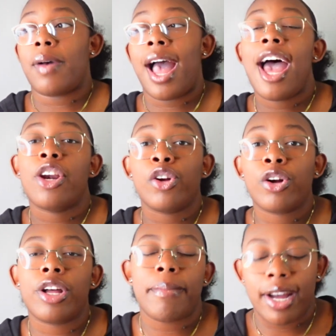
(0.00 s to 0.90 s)
I had a
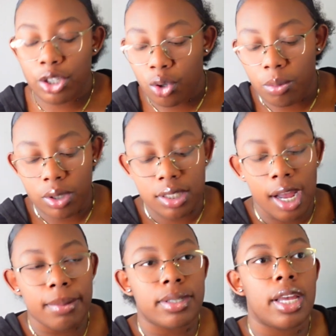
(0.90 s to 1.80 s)
girl in my dorm one
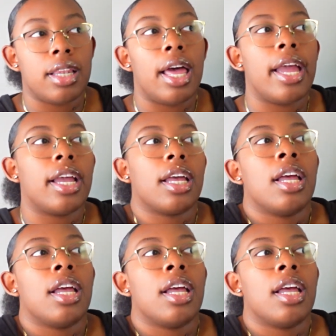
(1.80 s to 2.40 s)
time say like,